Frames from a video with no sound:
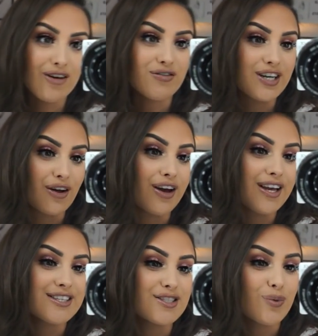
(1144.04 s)
every
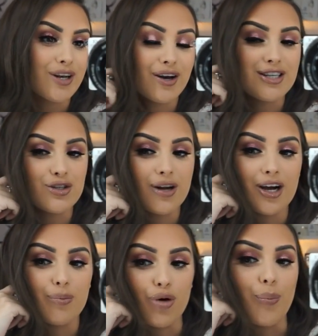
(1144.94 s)
night, so when I do
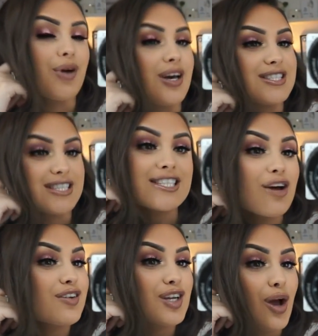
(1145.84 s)
like a proper sit
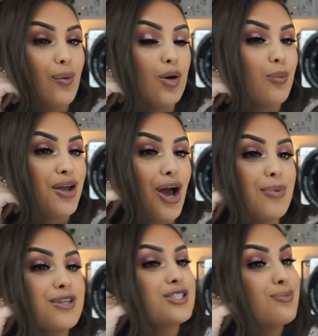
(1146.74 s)
down video, it'll be
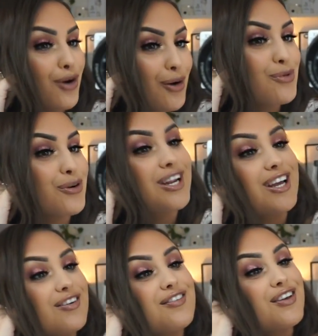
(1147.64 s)
up tomorrow
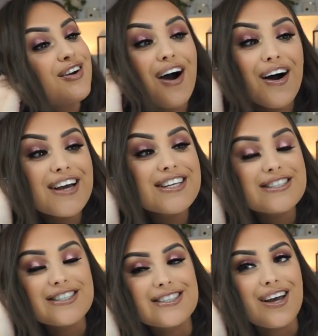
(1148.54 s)
morning for you guys.
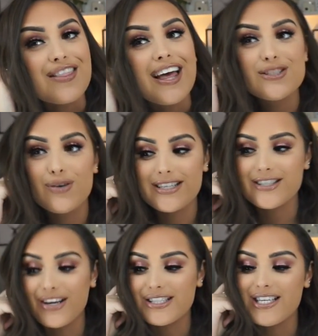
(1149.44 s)
So that's all
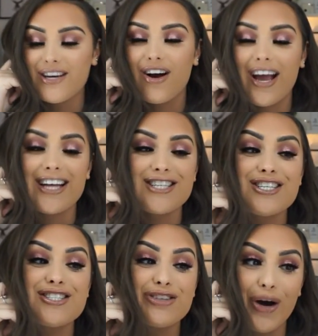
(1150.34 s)
exciting. I had
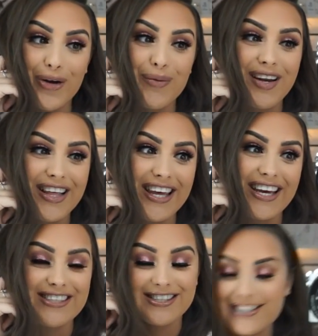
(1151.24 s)
so many
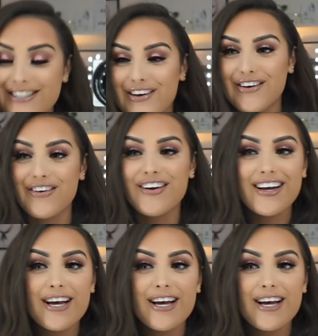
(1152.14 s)
things, so